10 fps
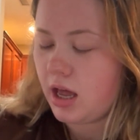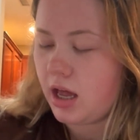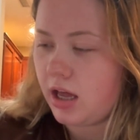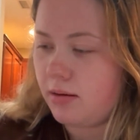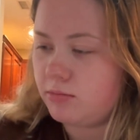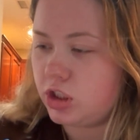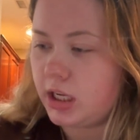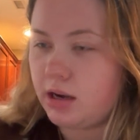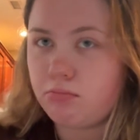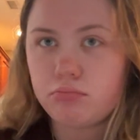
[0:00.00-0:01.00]
Um, just
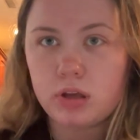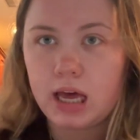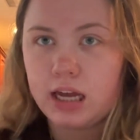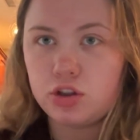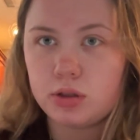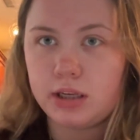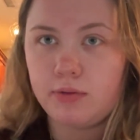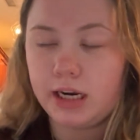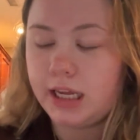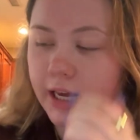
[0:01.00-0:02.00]
like casually
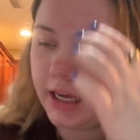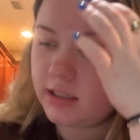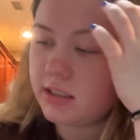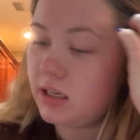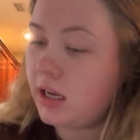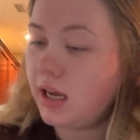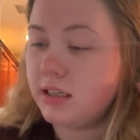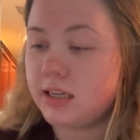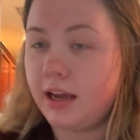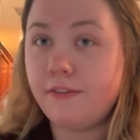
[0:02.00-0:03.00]
reading it
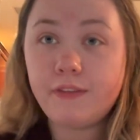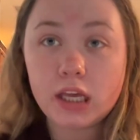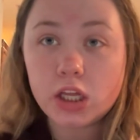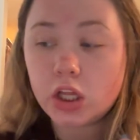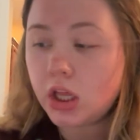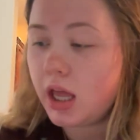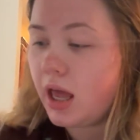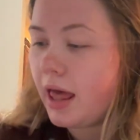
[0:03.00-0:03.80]
as I feel.